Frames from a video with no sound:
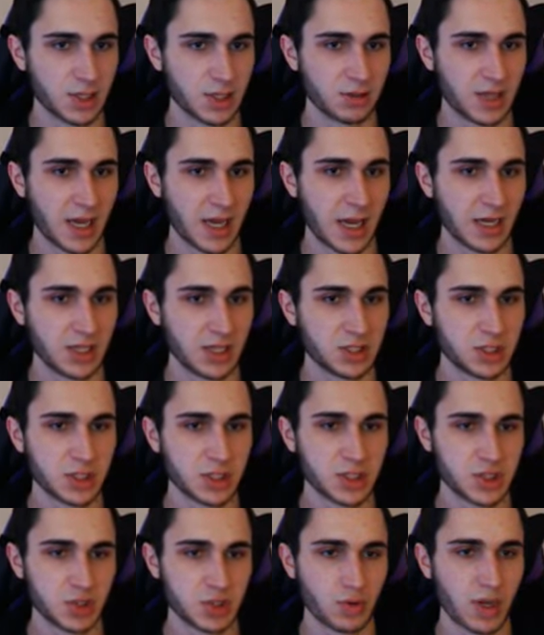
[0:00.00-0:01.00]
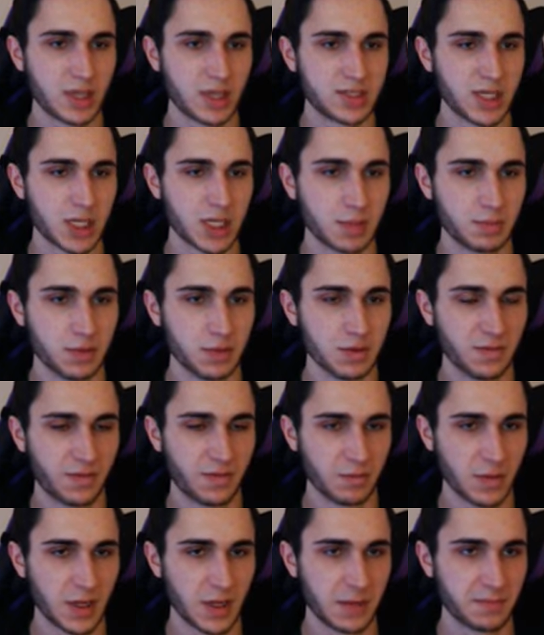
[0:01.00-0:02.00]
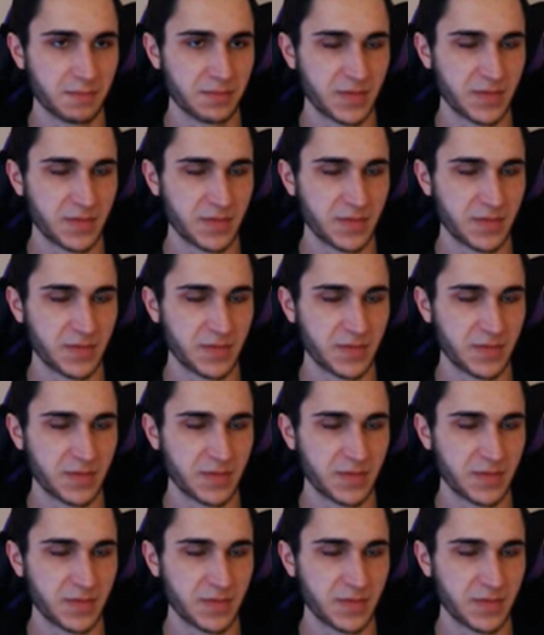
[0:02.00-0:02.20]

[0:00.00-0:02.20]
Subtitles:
okay, I need you to destroy a ticket booth for me.